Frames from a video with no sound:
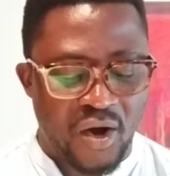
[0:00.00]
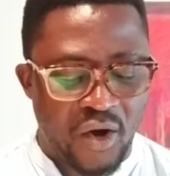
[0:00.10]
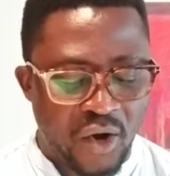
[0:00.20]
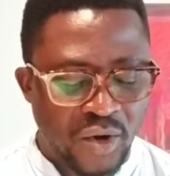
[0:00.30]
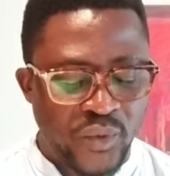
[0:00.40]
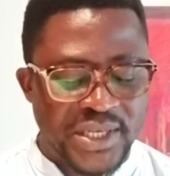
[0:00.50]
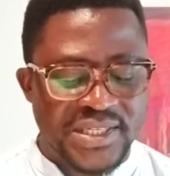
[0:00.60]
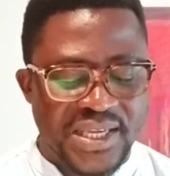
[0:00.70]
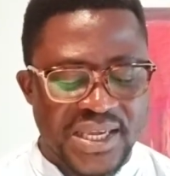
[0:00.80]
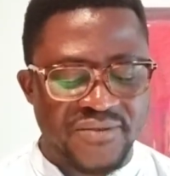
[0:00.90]
Always
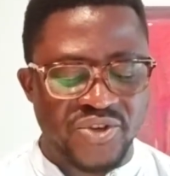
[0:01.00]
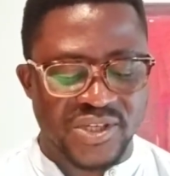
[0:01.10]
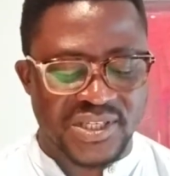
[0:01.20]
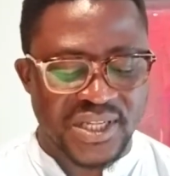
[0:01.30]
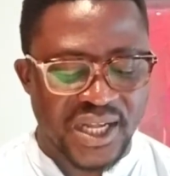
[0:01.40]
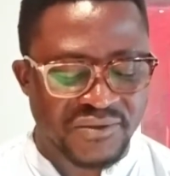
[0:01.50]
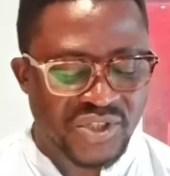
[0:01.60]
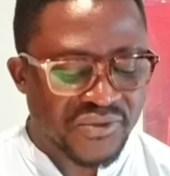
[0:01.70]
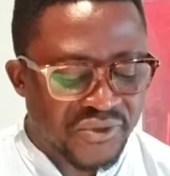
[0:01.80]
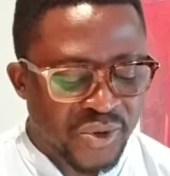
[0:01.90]
give
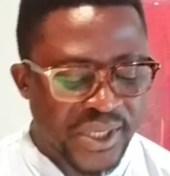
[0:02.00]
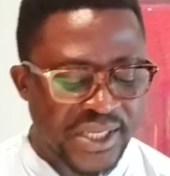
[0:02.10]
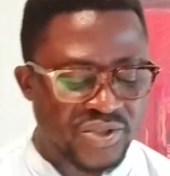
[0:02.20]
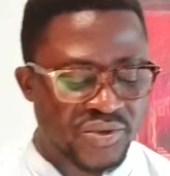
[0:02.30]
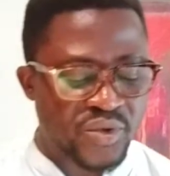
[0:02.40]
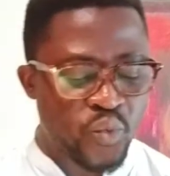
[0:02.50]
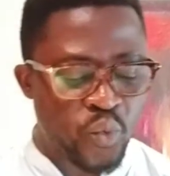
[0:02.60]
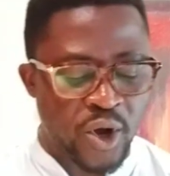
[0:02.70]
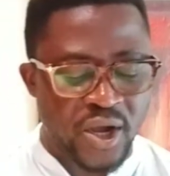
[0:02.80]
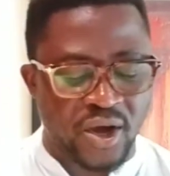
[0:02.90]
yourselves fully to the
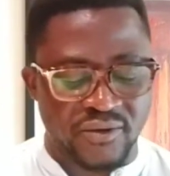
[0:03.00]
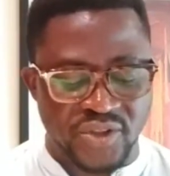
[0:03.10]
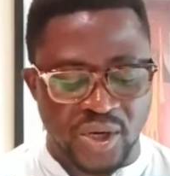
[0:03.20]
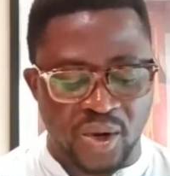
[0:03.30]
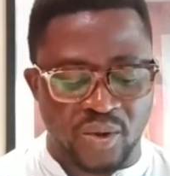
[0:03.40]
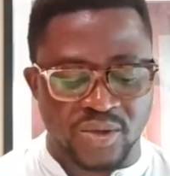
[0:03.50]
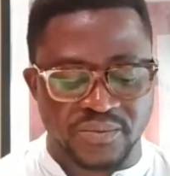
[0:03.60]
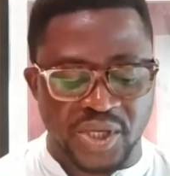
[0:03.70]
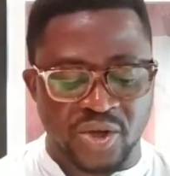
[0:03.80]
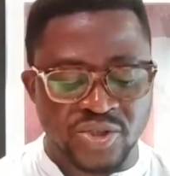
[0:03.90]
work of the Lord,
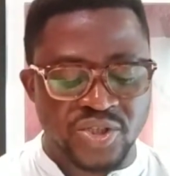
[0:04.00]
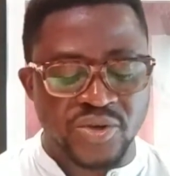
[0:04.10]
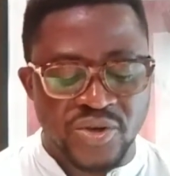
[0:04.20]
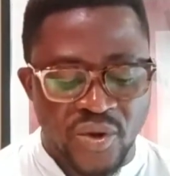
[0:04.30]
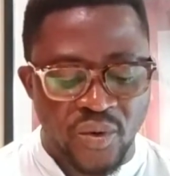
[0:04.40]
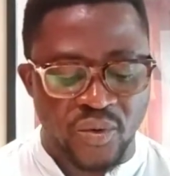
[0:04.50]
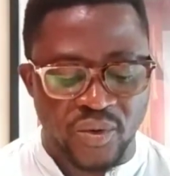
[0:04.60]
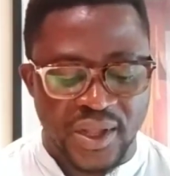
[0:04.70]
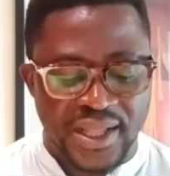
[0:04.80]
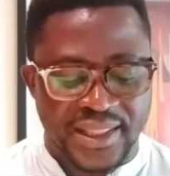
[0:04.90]
because you
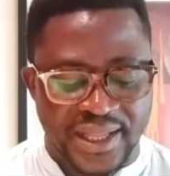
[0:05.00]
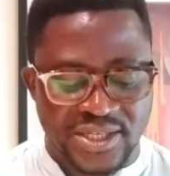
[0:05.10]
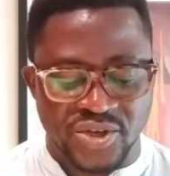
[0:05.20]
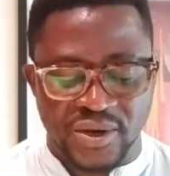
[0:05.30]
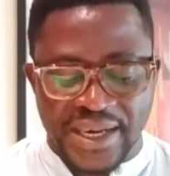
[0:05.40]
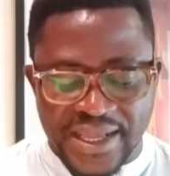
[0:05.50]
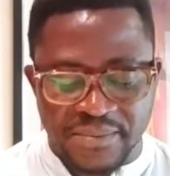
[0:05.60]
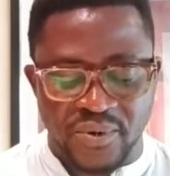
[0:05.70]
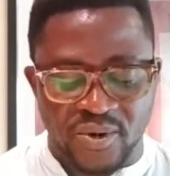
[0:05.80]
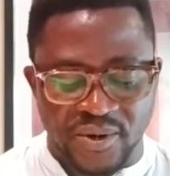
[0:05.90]
know that your
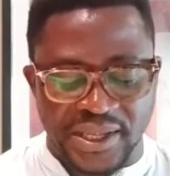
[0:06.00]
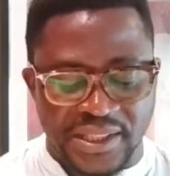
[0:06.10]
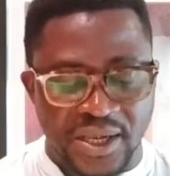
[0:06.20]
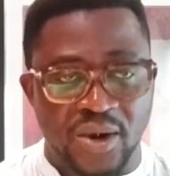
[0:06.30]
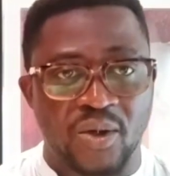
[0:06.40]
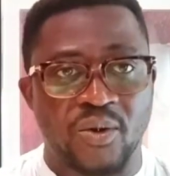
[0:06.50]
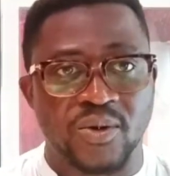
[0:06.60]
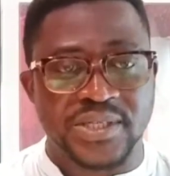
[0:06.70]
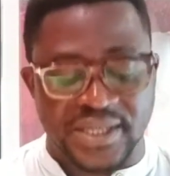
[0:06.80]
labor in the Lord